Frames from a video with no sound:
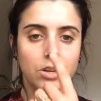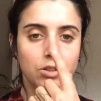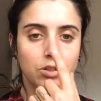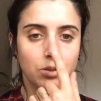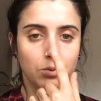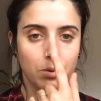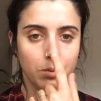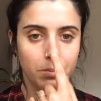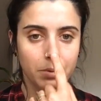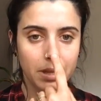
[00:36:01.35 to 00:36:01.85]

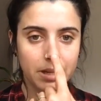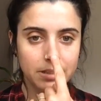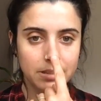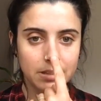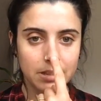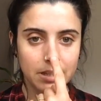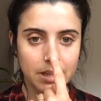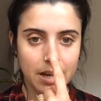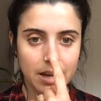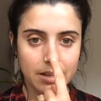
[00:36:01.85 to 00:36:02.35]
So we're
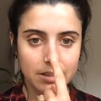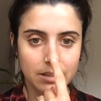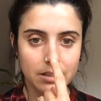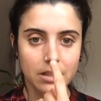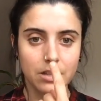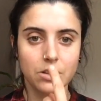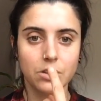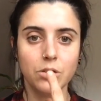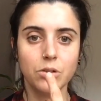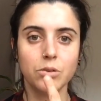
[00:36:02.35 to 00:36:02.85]
placing the gaze
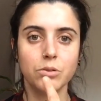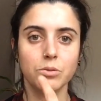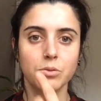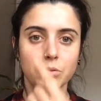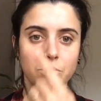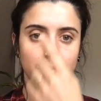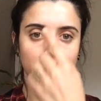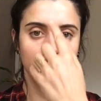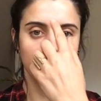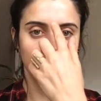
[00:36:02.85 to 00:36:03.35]
at the
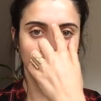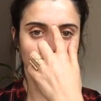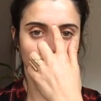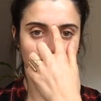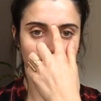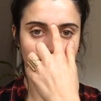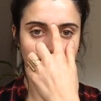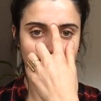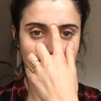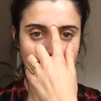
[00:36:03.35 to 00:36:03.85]
nose, at the
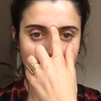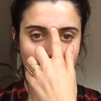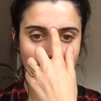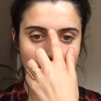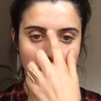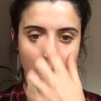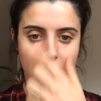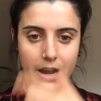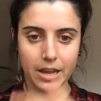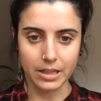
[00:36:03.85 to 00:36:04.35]
third
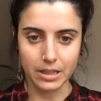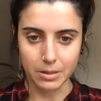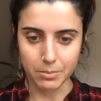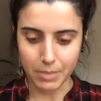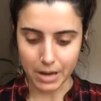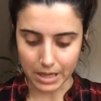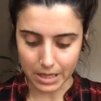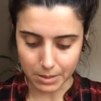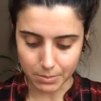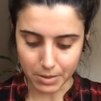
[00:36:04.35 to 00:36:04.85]
eye, at the
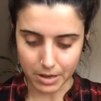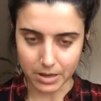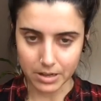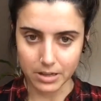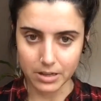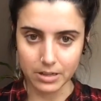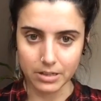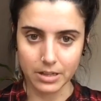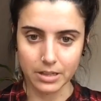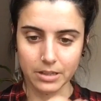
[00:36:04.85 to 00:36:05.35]
belly
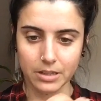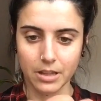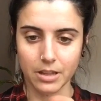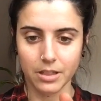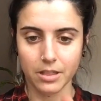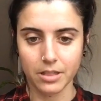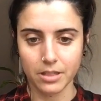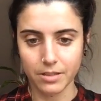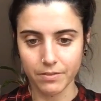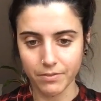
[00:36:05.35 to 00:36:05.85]
button, at the
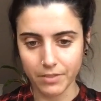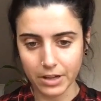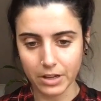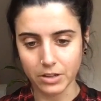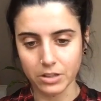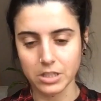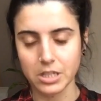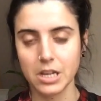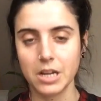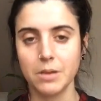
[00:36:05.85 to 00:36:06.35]

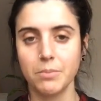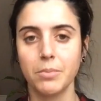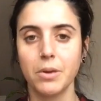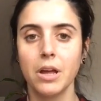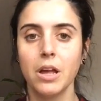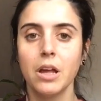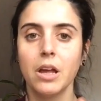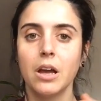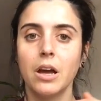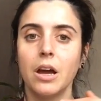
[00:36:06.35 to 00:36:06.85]
fingertip.
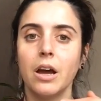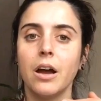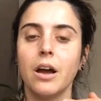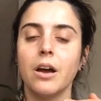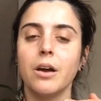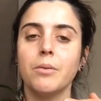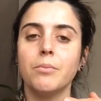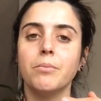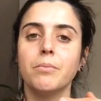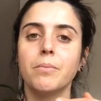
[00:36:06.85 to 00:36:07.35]

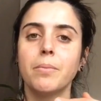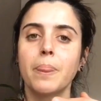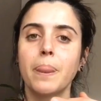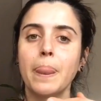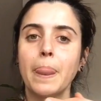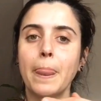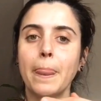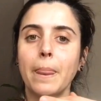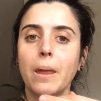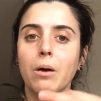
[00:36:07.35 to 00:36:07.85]

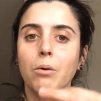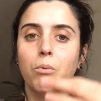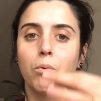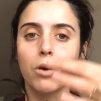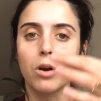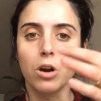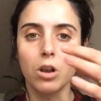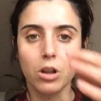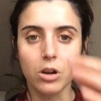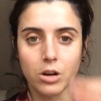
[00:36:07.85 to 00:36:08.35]

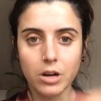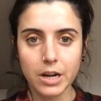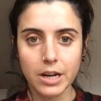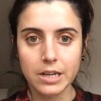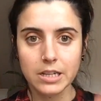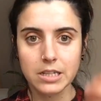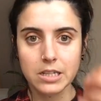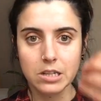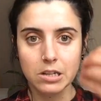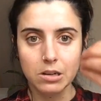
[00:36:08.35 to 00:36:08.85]
We're
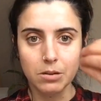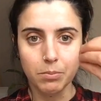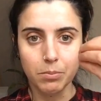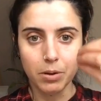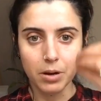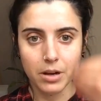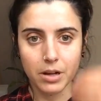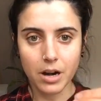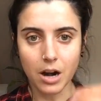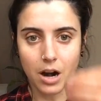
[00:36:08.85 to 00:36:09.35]
learning to
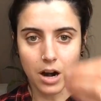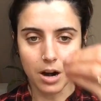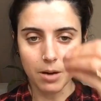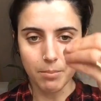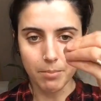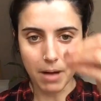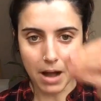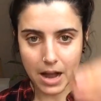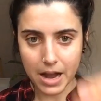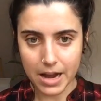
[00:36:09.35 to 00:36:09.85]
put our
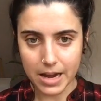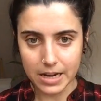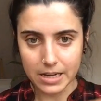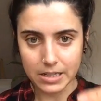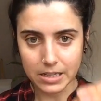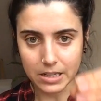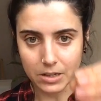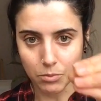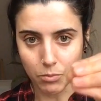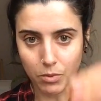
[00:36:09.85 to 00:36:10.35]

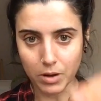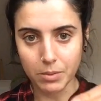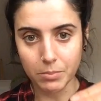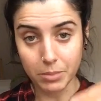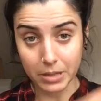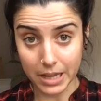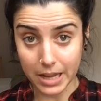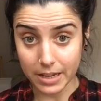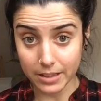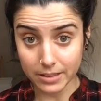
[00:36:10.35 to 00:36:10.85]
mind in one
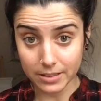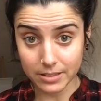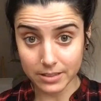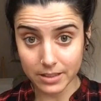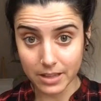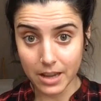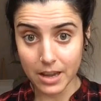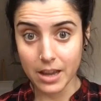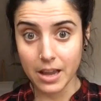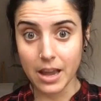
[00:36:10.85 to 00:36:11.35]

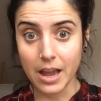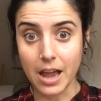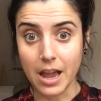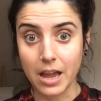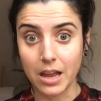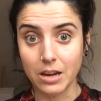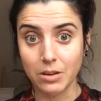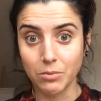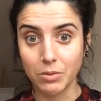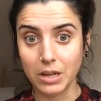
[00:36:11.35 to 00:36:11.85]
place.
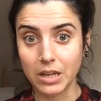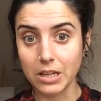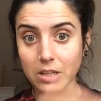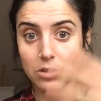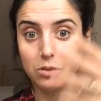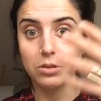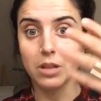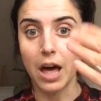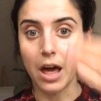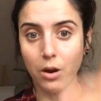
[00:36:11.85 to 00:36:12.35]
And we can
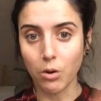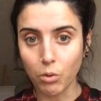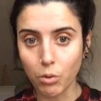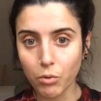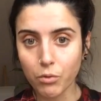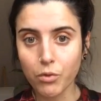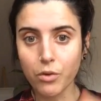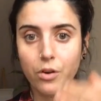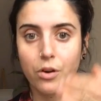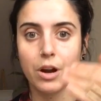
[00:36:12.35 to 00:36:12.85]
do that
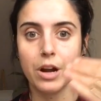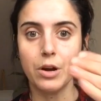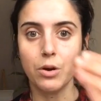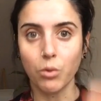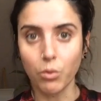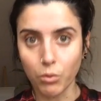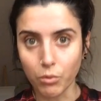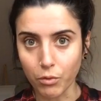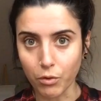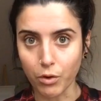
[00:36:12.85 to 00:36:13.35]
over and
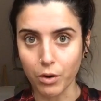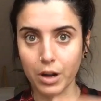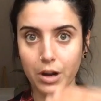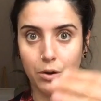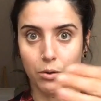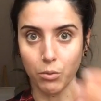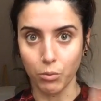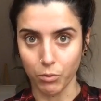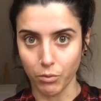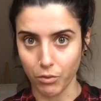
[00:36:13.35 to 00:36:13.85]
over
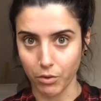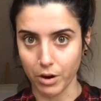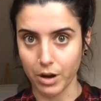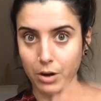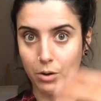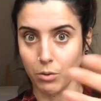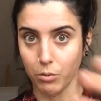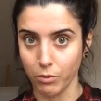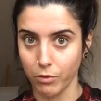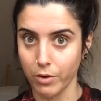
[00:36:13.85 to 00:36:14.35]
and over
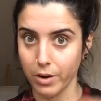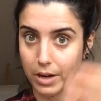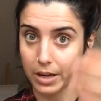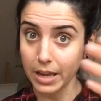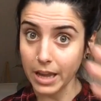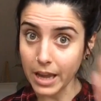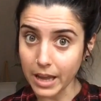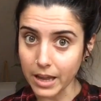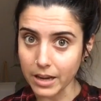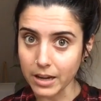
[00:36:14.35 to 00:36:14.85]
and over
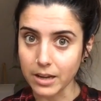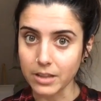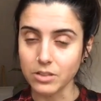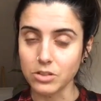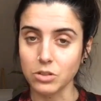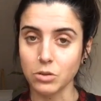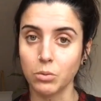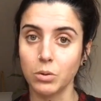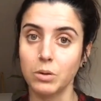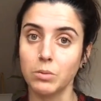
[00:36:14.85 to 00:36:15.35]
again. And
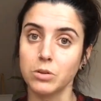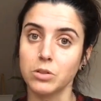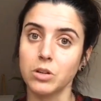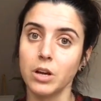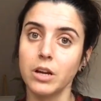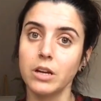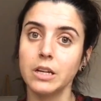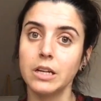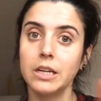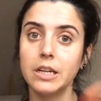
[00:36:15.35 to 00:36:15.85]
so when we're
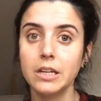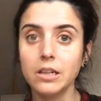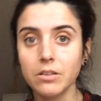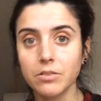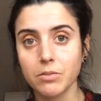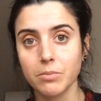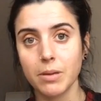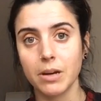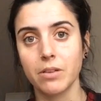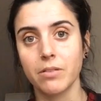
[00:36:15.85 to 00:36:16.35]
trying to heal
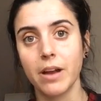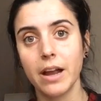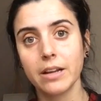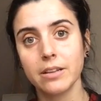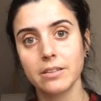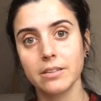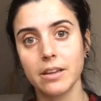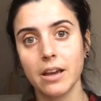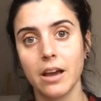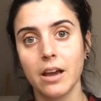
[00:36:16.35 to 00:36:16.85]
from
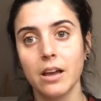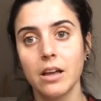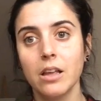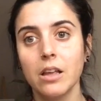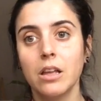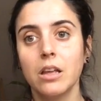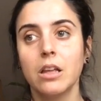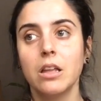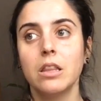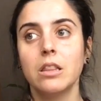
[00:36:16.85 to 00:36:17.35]
anorexia,
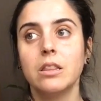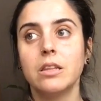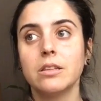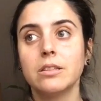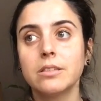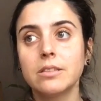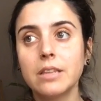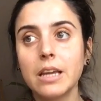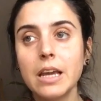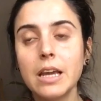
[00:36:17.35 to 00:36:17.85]
the
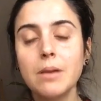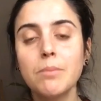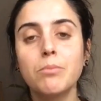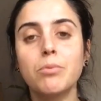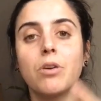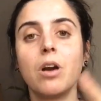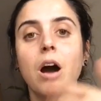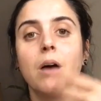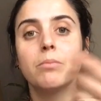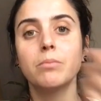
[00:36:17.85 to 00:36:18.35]
same
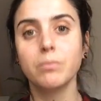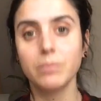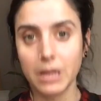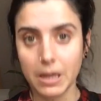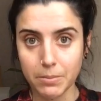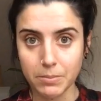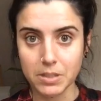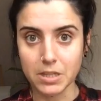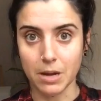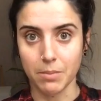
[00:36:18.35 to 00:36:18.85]
problem
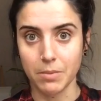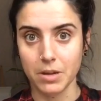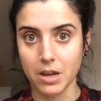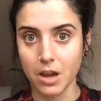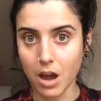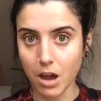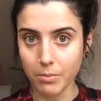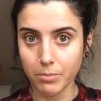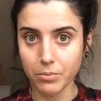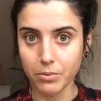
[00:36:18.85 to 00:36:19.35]
keeps coming
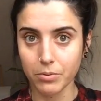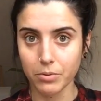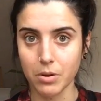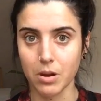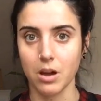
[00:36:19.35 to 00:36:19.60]
up.